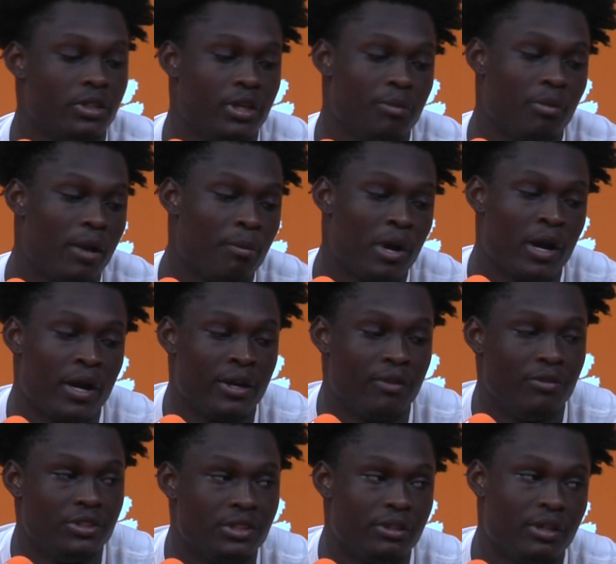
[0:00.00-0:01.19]
and my mind
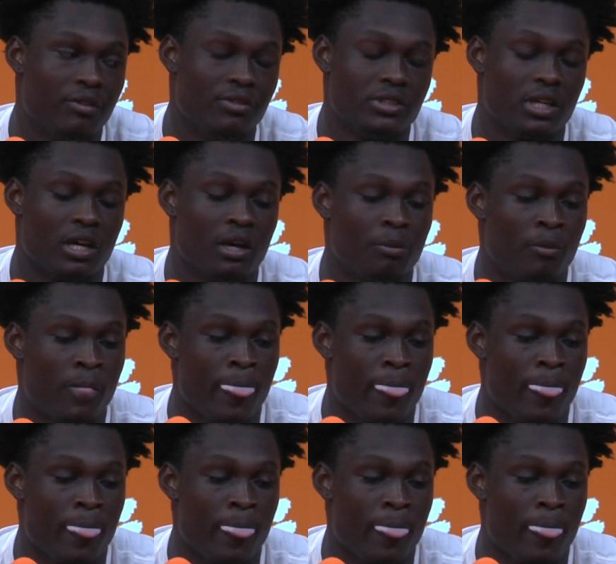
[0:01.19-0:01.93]
every time